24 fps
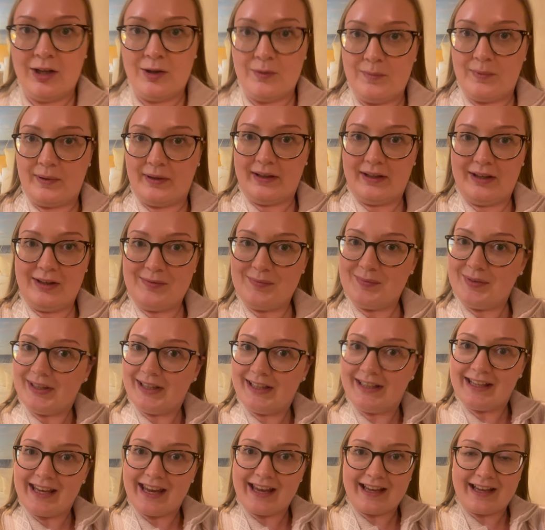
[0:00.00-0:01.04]
But
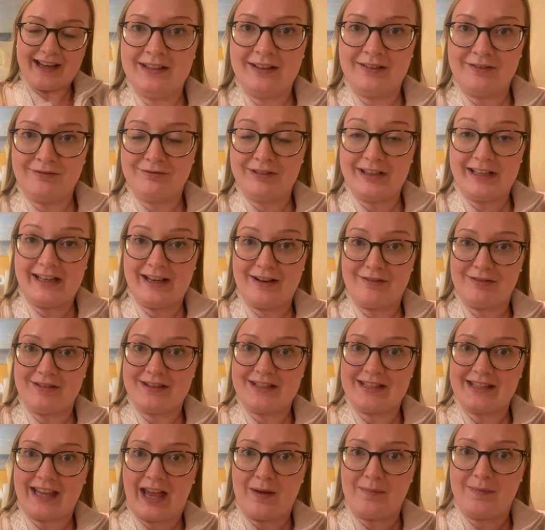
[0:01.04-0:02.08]
yeah, I'm really loving
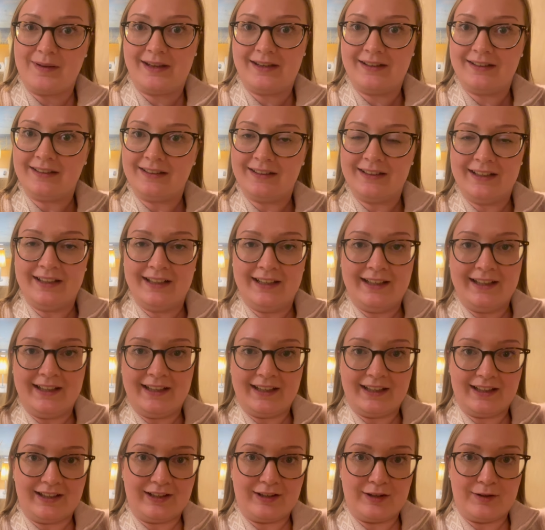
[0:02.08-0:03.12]
this cabin.
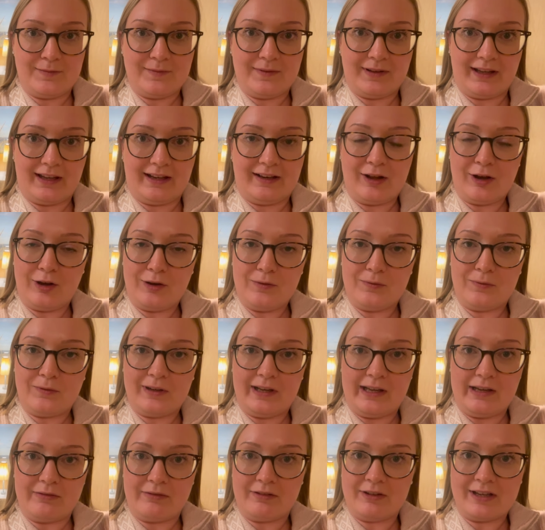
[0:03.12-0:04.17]
And
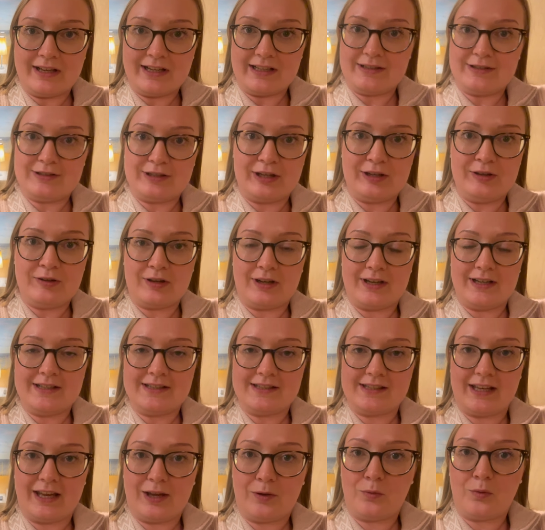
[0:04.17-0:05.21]
hopefully for the next two
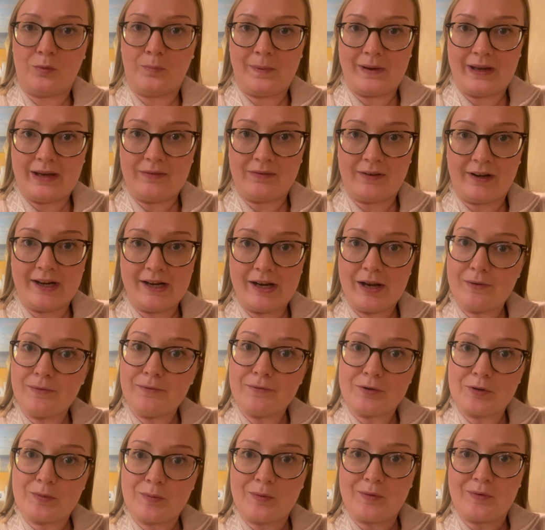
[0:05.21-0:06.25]
nights, it will be very
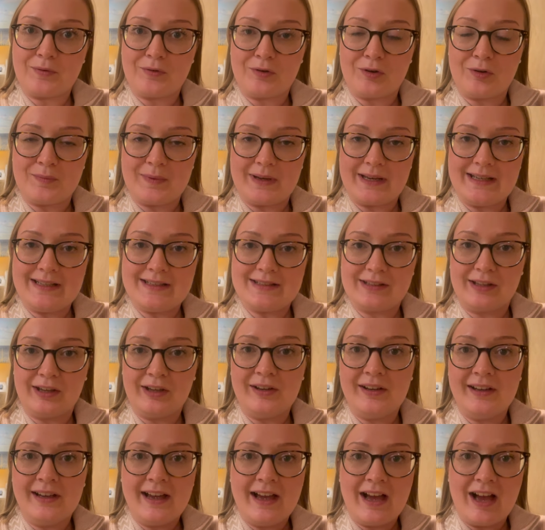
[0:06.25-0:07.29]
comfortable for me.
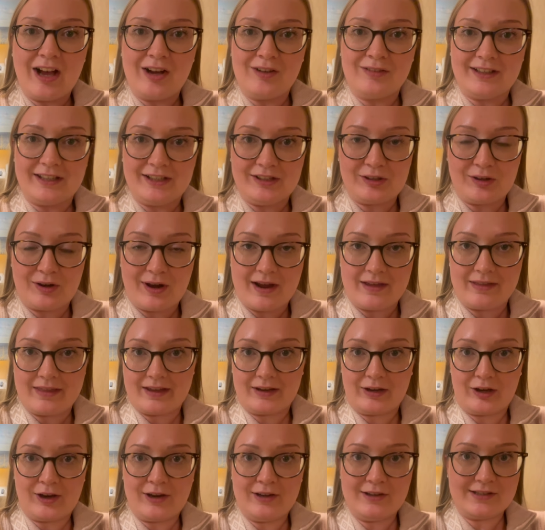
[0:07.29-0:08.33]
So I'll let you know how
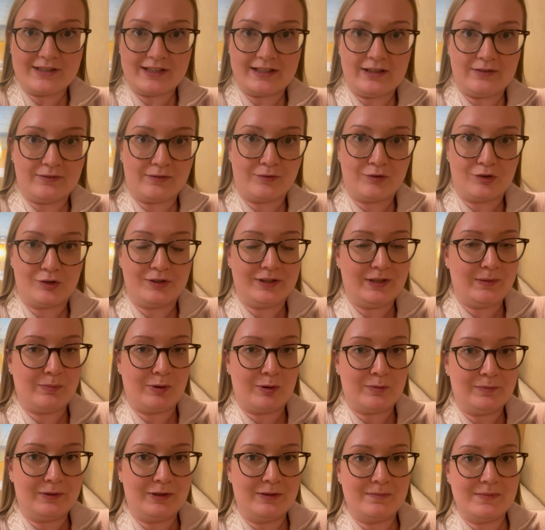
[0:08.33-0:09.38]
that goes. And if I've got any
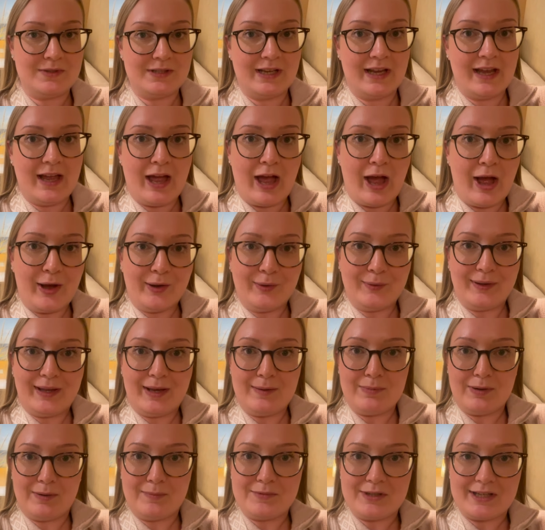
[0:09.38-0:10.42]
problems, I'll
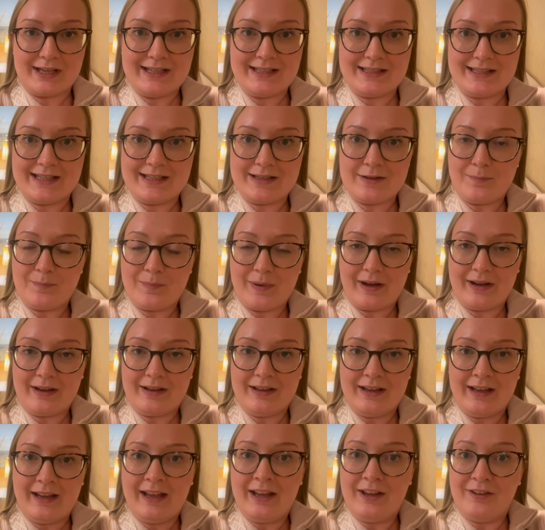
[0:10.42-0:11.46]
keep updated. But
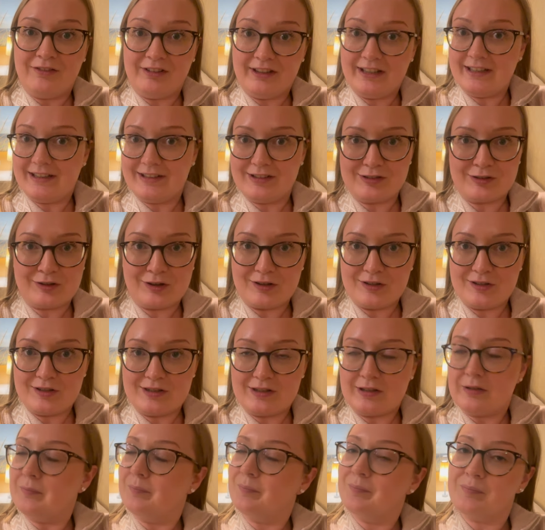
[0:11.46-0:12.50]
fingers
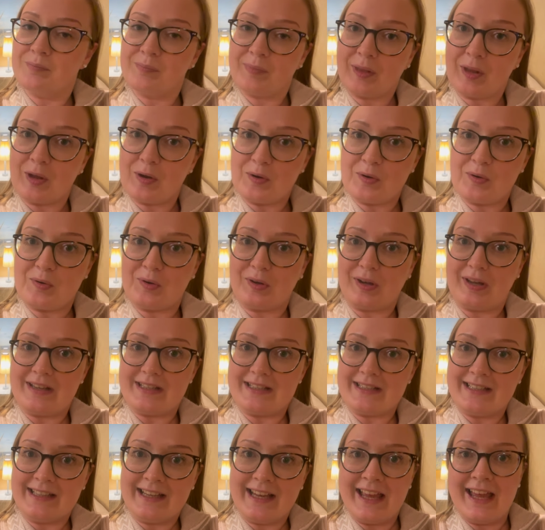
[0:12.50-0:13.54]
crossed, all good.
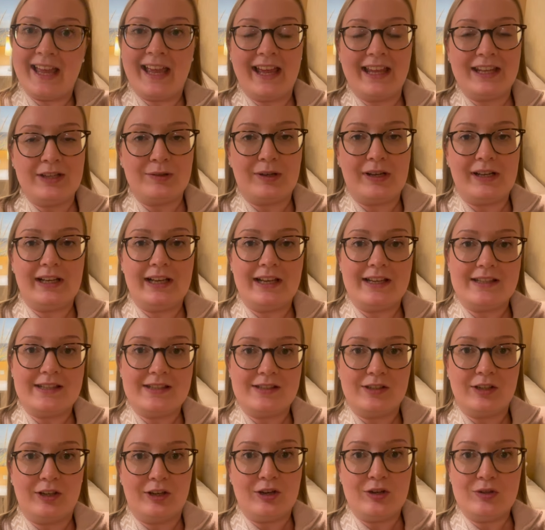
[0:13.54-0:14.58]
Anyway, let's
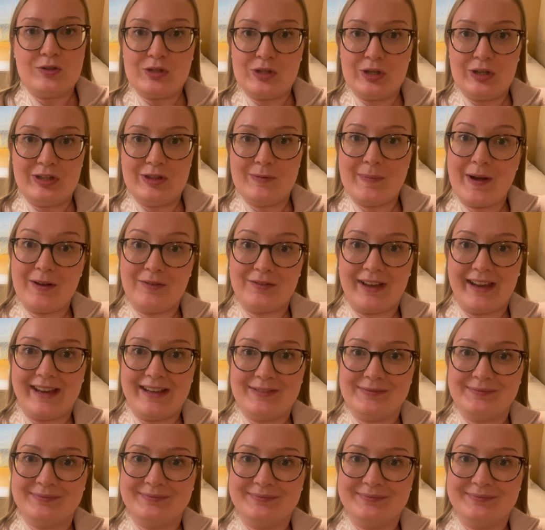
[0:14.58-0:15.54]
go to the buffet.